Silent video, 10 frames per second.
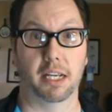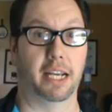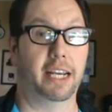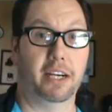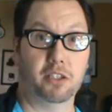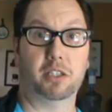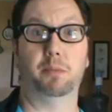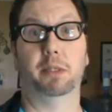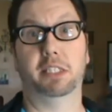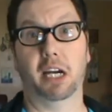here's some
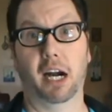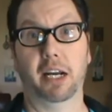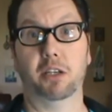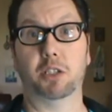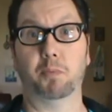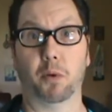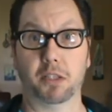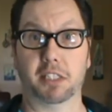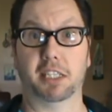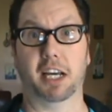retired
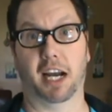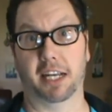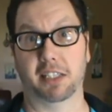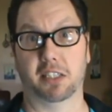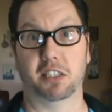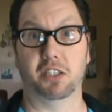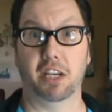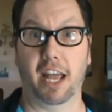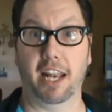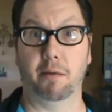sports guys to
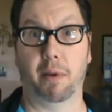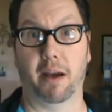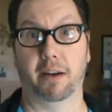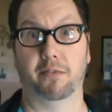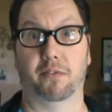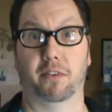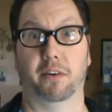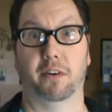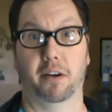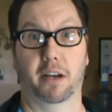chat about it
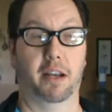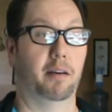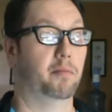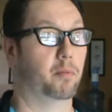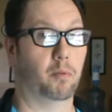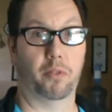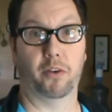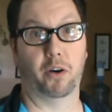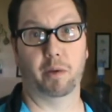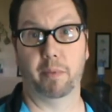for
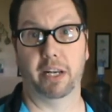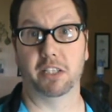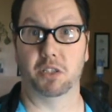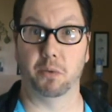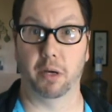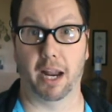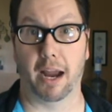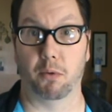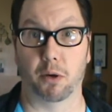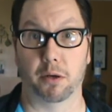30 minutes to an hour.